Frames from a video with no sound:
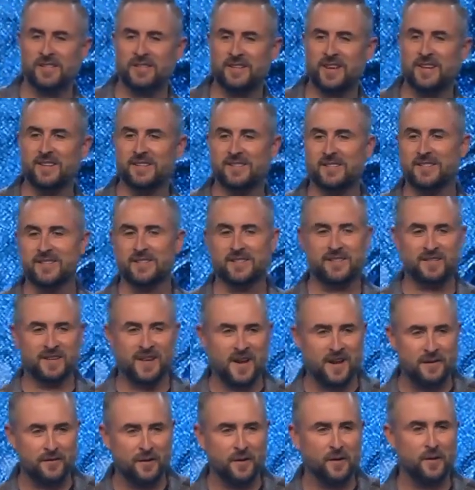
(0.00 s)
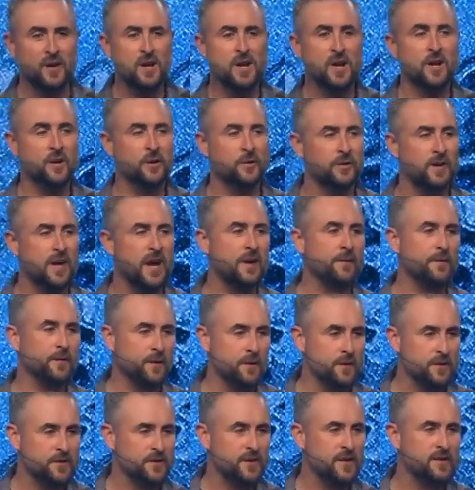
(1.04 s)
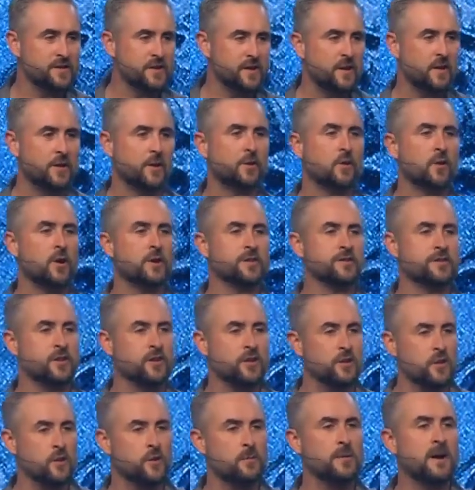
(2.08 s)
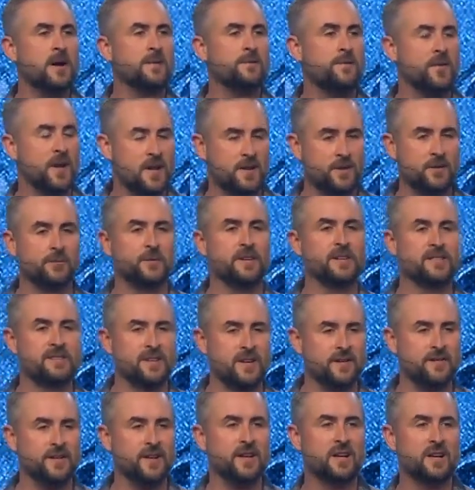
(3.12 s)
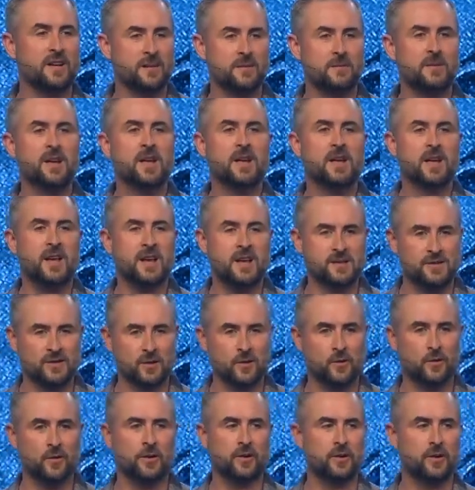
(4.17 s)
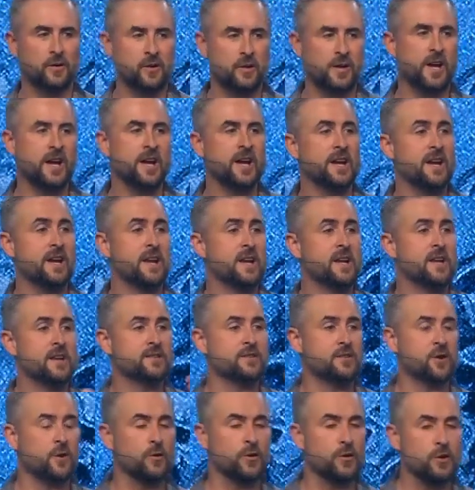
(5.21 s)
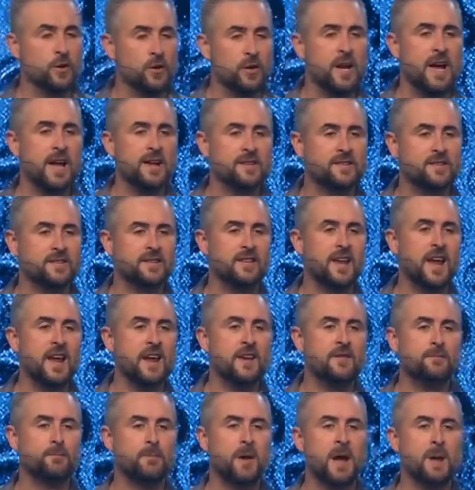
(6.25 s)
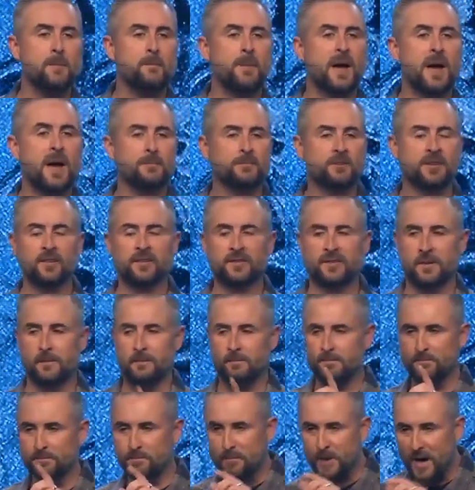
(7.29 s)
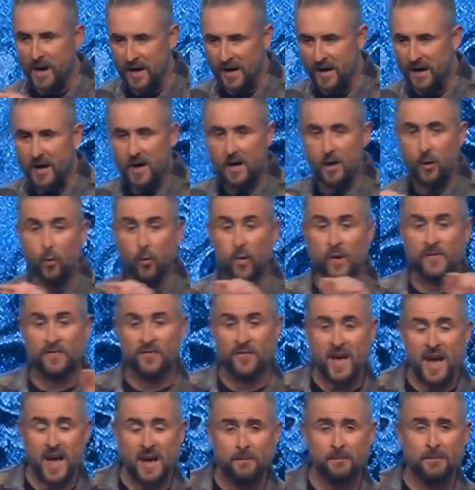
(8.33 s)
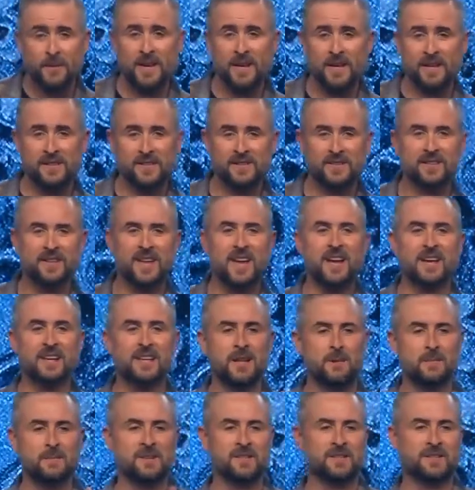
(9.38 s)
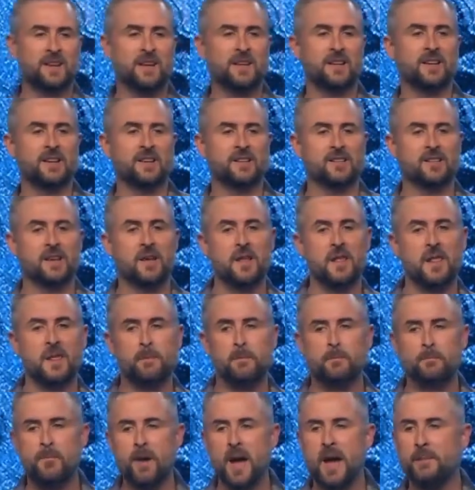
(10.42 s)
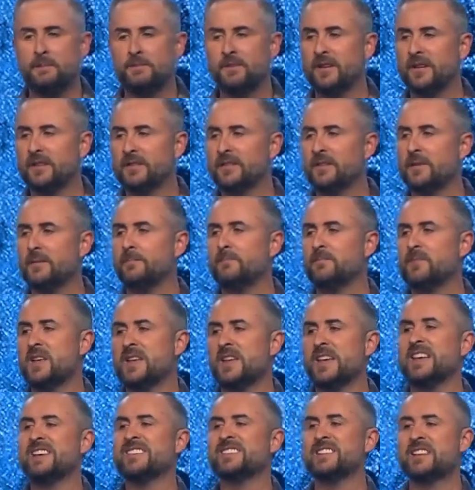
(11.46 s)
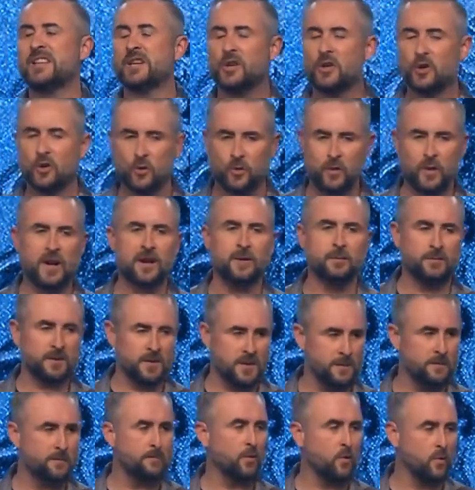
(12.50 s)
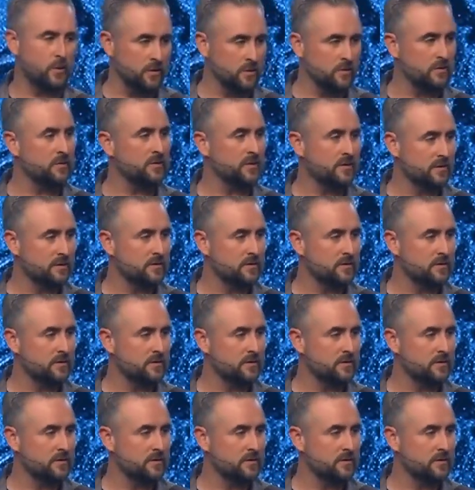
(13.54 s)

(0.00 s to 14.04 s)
as the Savior who died for your sins on the cross, and you by faith receiving him as Lord, okay? So you're not saved by baptism, but with that being said, let me say this. Baptism is incredibly important.